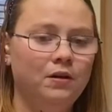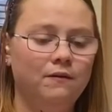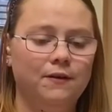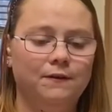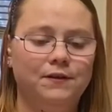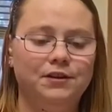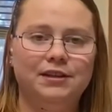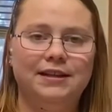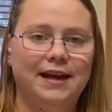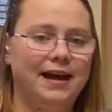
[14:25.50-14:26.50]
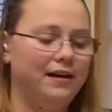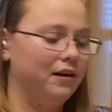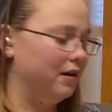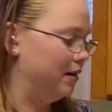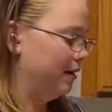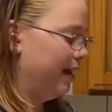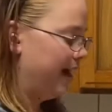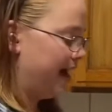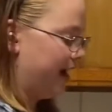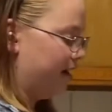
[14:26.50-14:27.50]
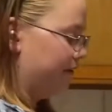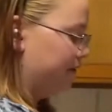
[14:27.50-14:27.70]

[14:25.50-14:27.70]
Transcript: We're first going to add our halved